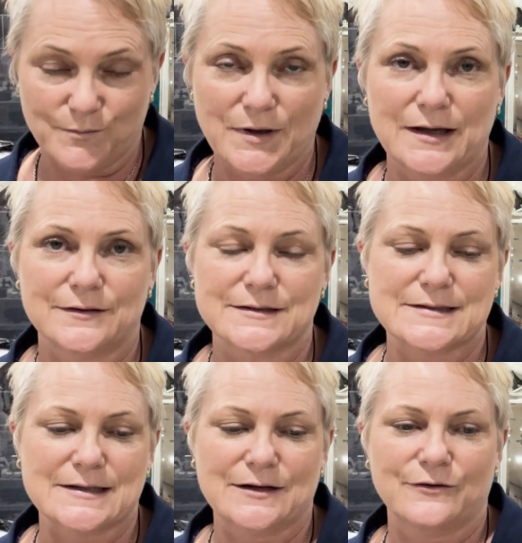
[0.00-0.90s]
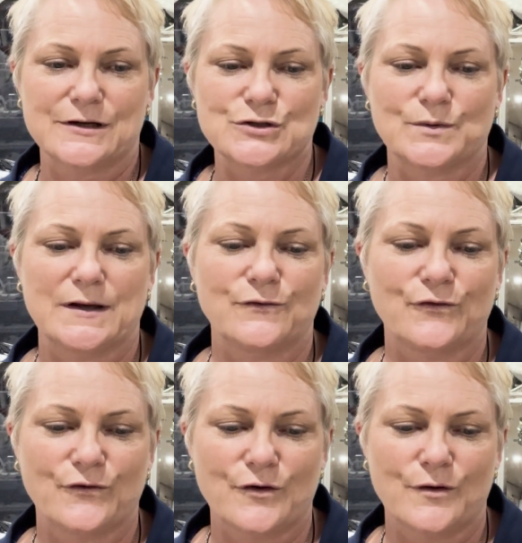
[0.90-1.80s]
my eldest son graduates
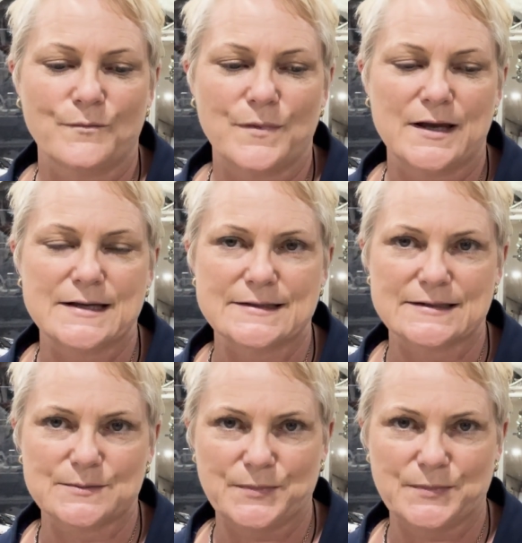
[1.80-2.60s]
from his